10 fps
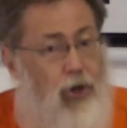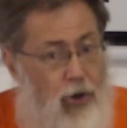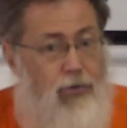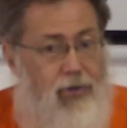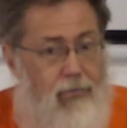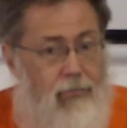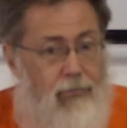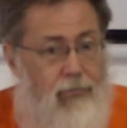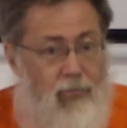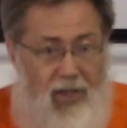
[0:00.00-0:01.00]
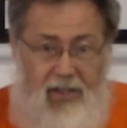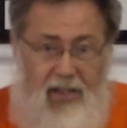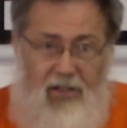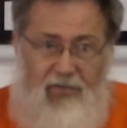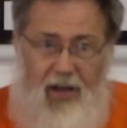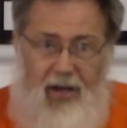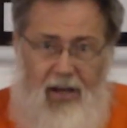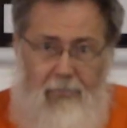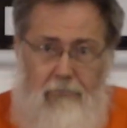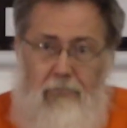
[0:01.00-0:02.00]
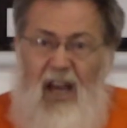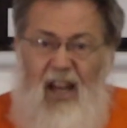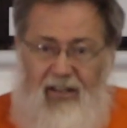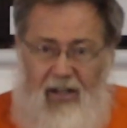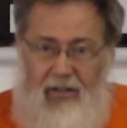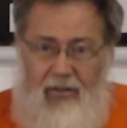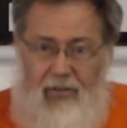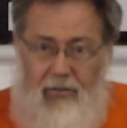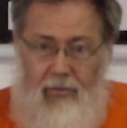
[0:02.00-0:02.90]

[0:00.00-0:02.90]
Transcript: Choose. This is very militant.